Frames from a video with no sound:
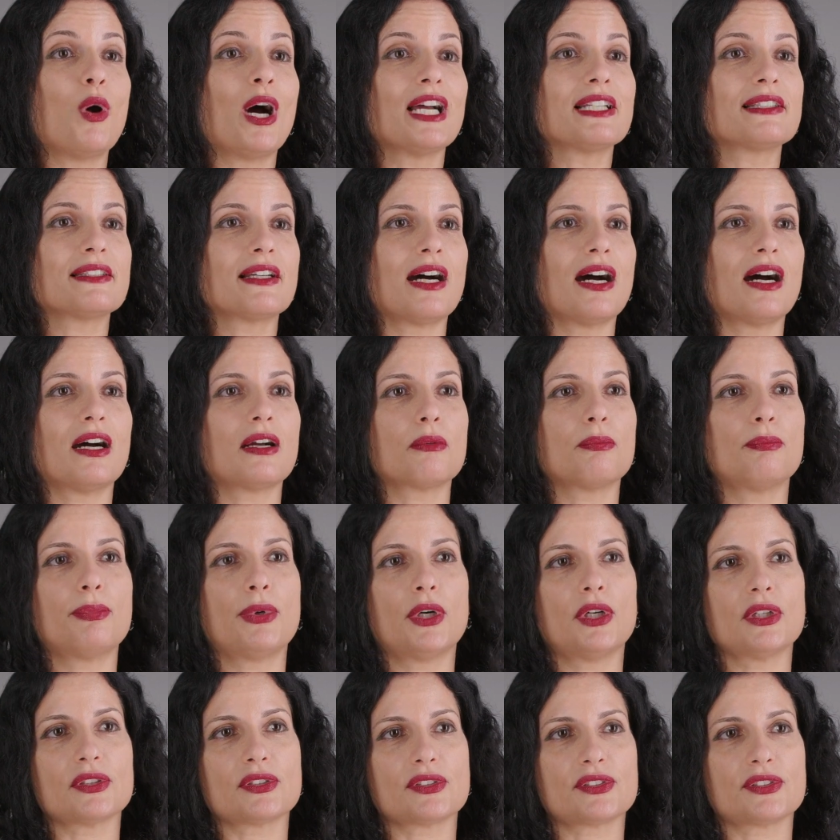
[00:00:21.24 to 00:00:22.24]
what are
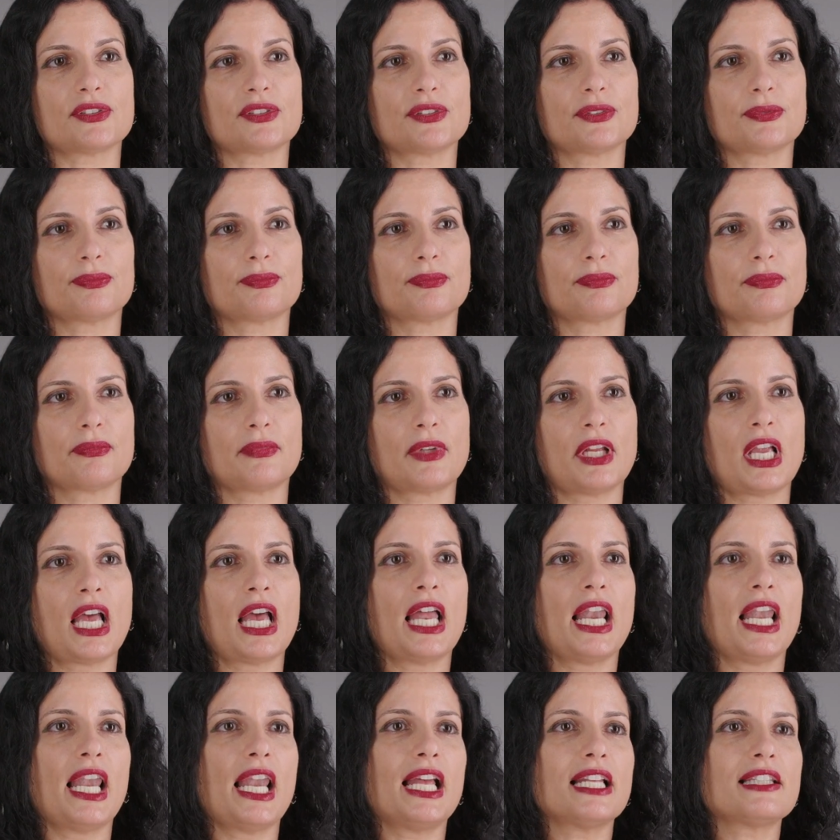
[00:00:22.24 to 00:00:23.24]
bonds?
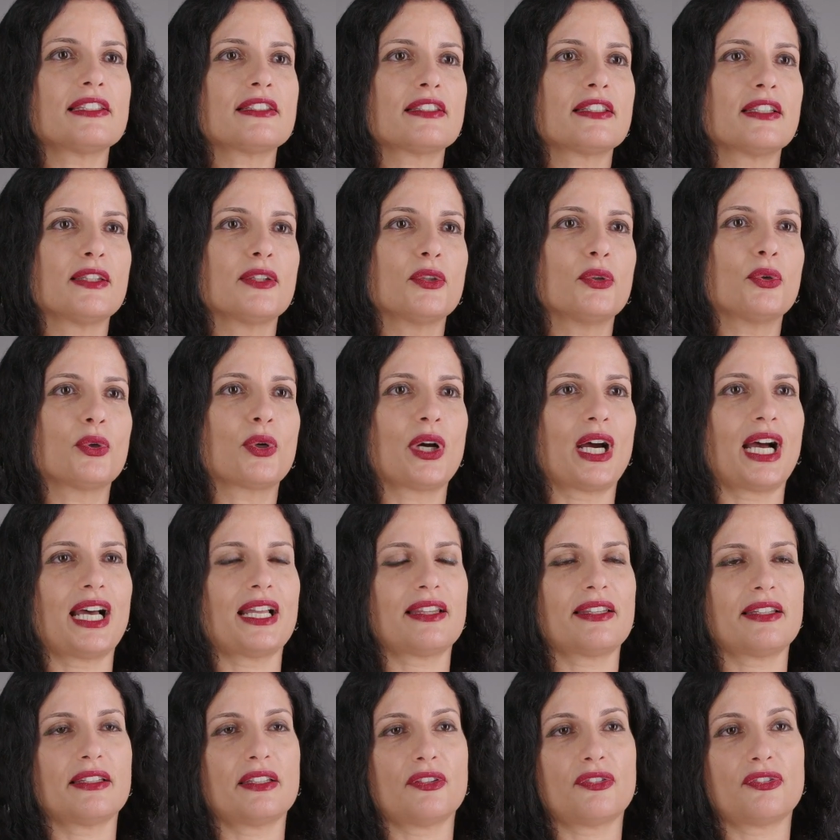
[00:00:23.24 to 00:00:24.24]
Let's look
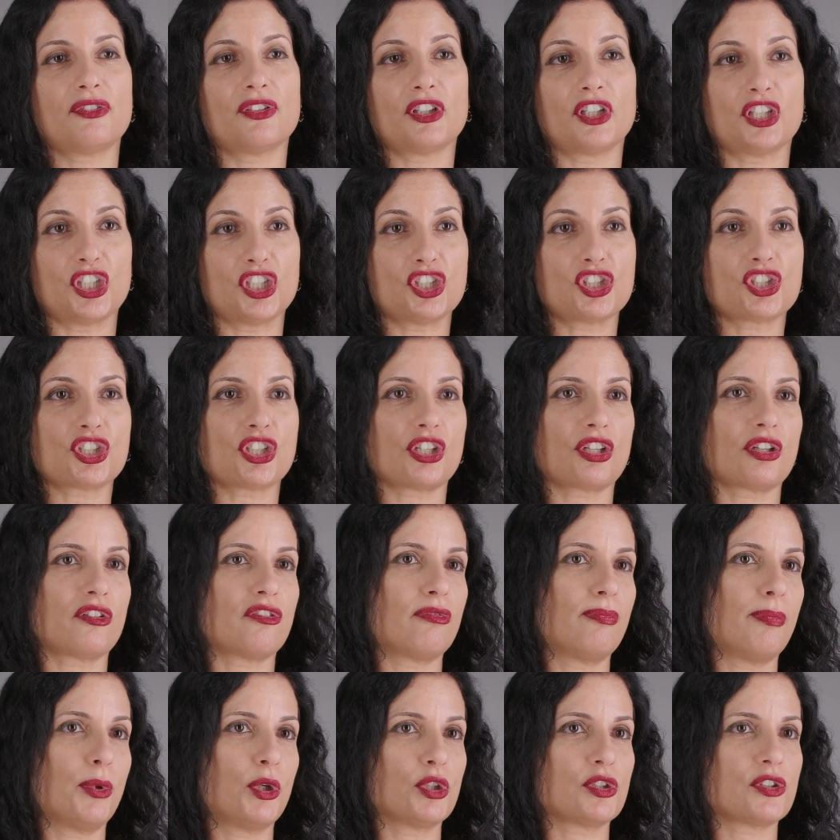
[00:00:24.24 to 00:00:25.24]
at the definition
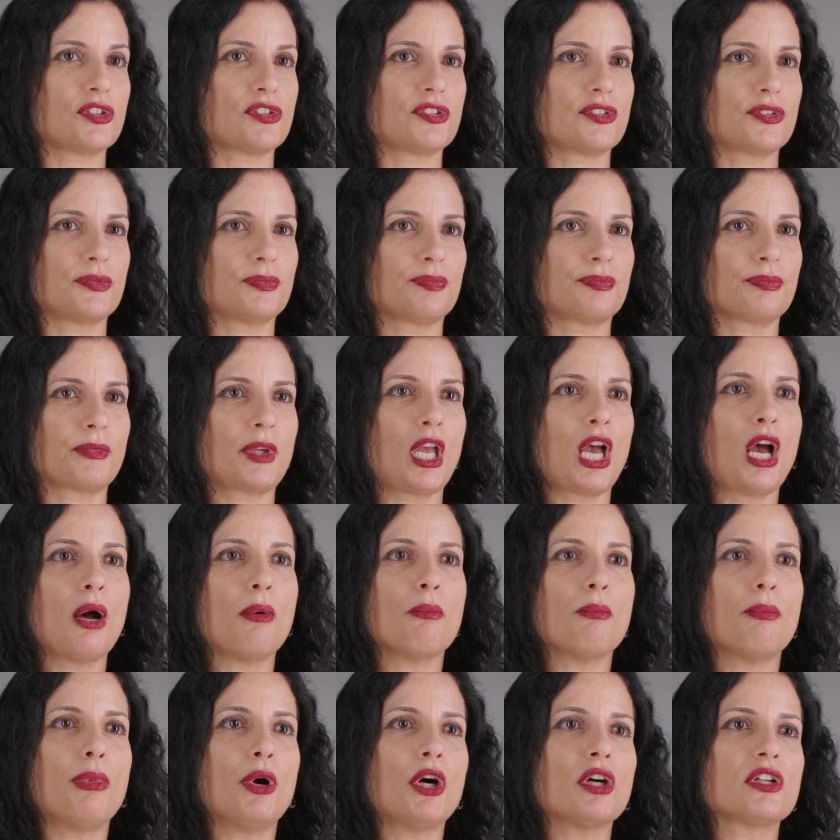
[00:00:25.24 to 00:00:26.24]
of bonds.
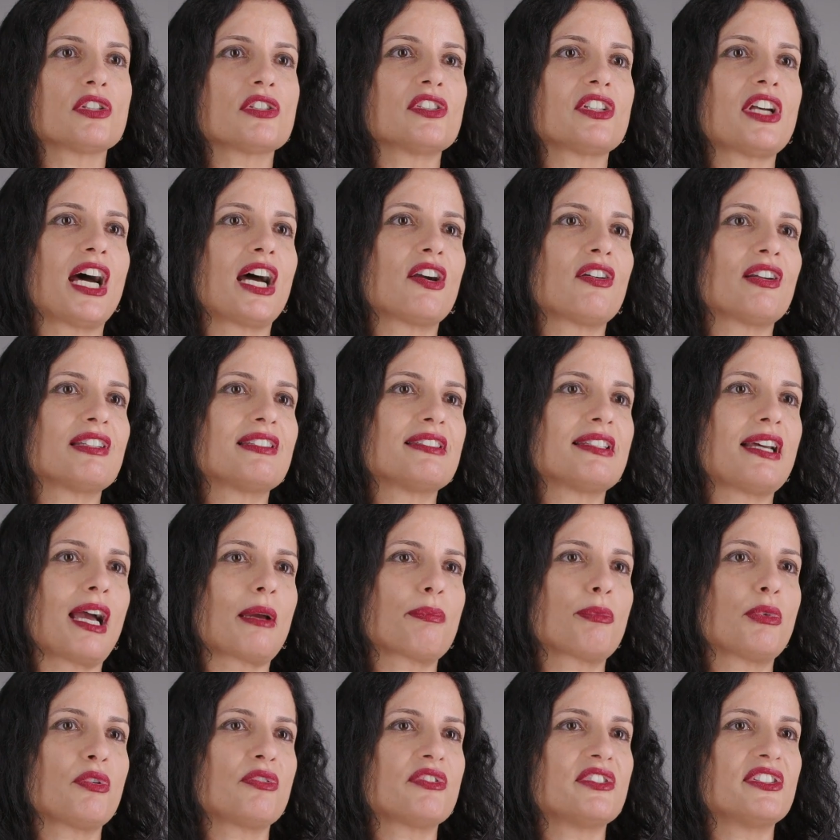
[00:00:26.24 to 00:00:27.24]
Bonds are a
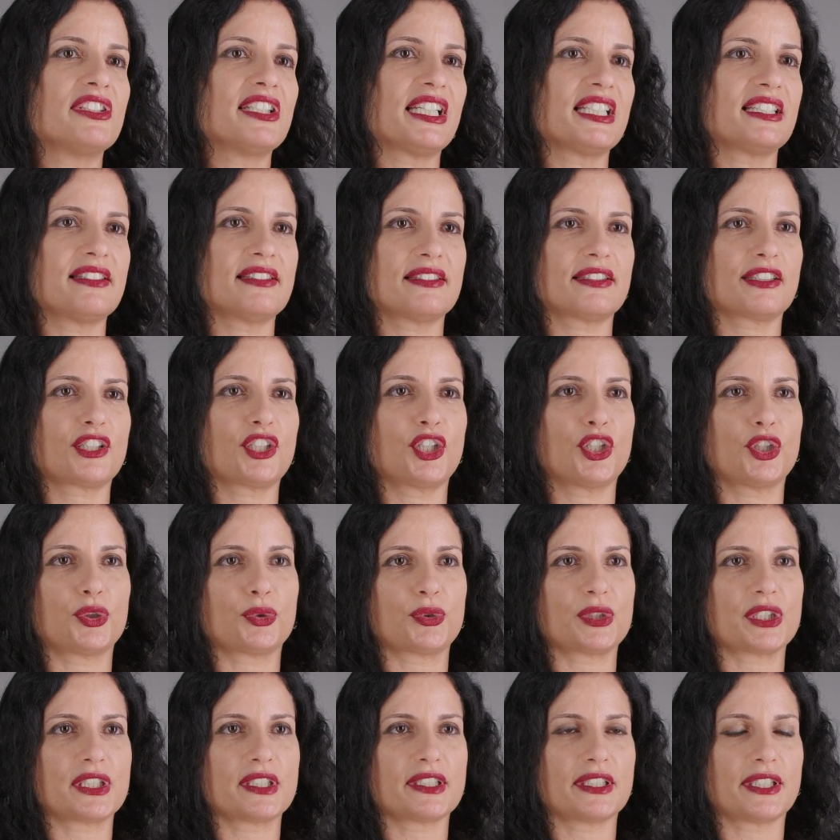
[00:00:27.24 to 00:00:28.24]
type of debt
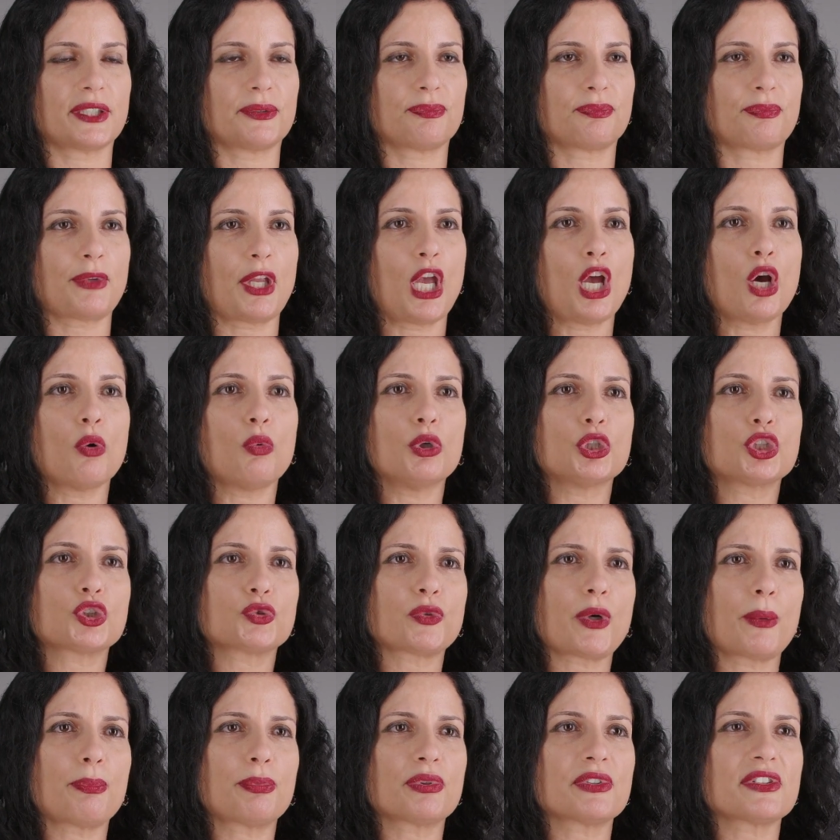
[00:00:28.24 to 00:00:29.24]
security,
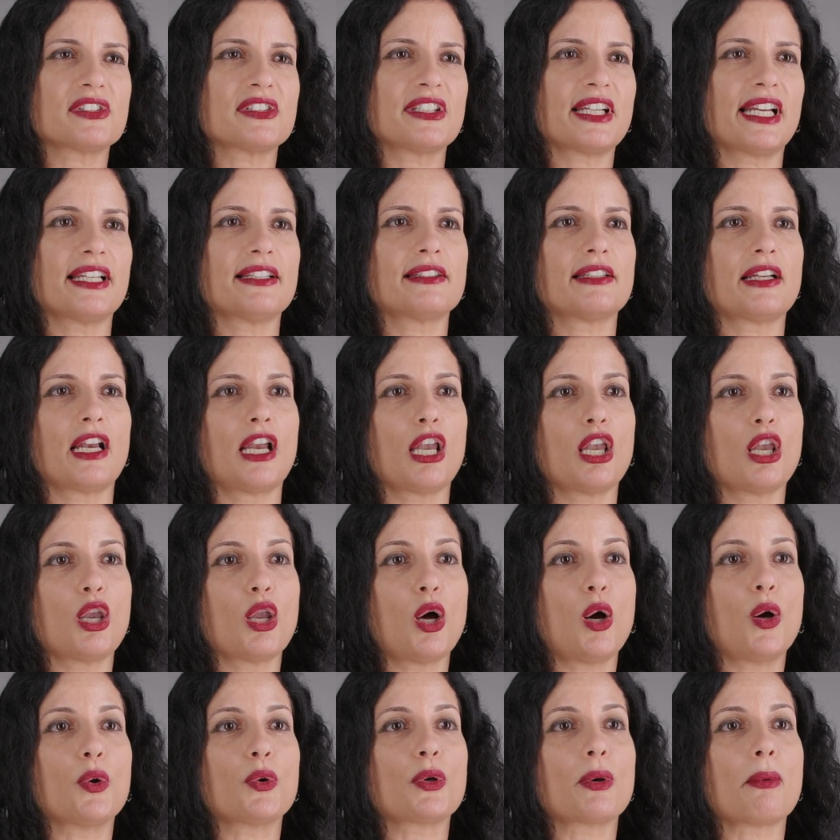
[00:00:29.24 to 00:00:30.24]
which represent a
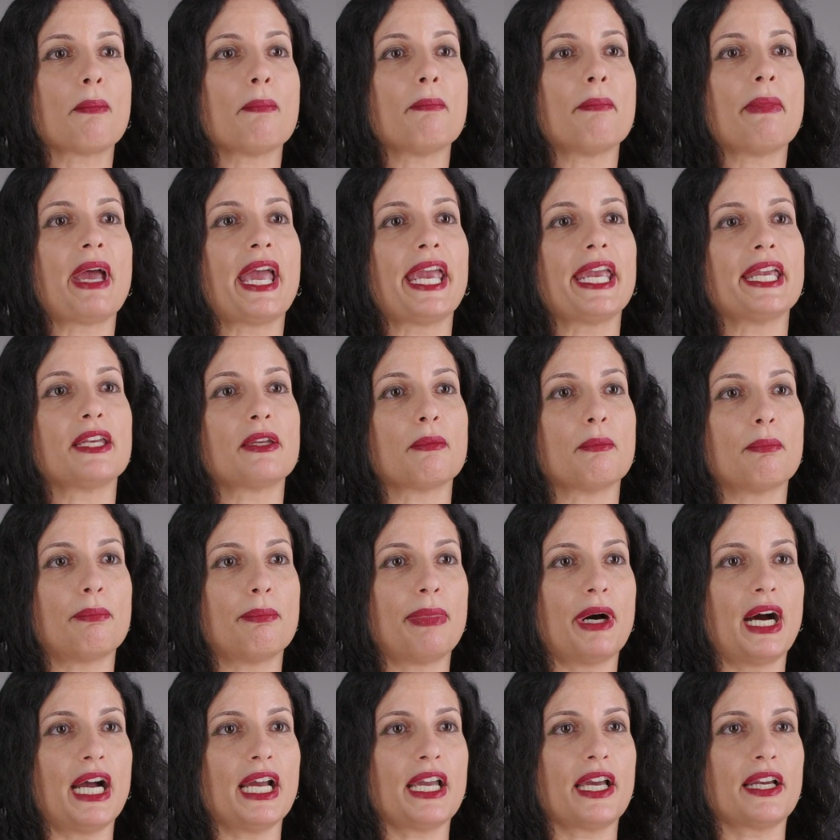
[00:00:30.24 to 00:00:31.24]
loan
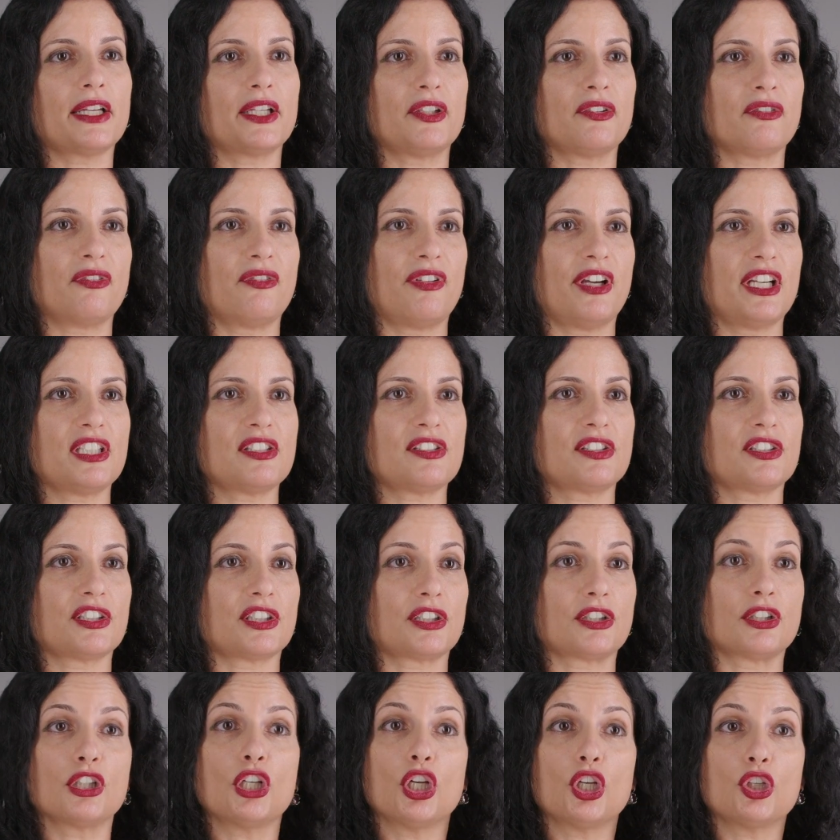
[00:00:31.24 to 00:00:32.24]
made by an
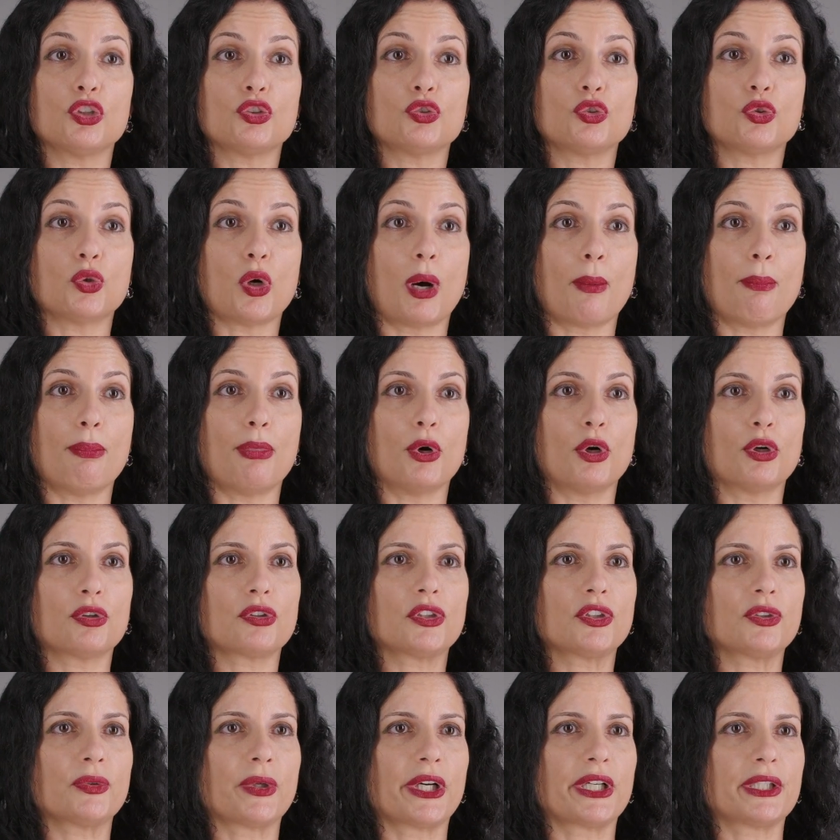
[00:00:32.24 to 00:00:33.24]
investor to a
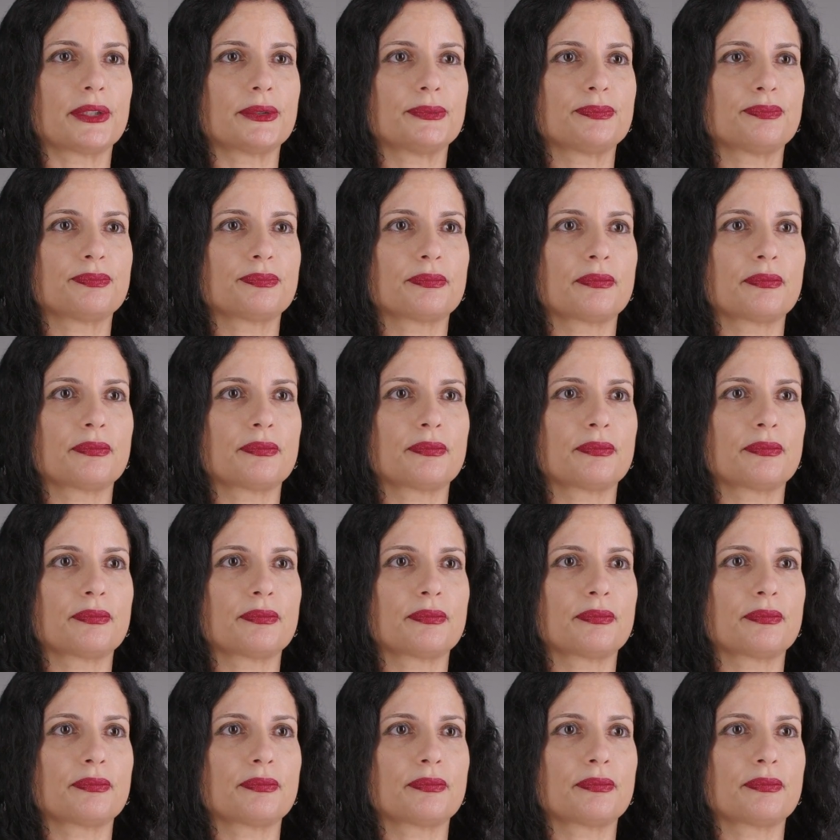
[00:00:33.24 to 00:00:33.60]
borrower.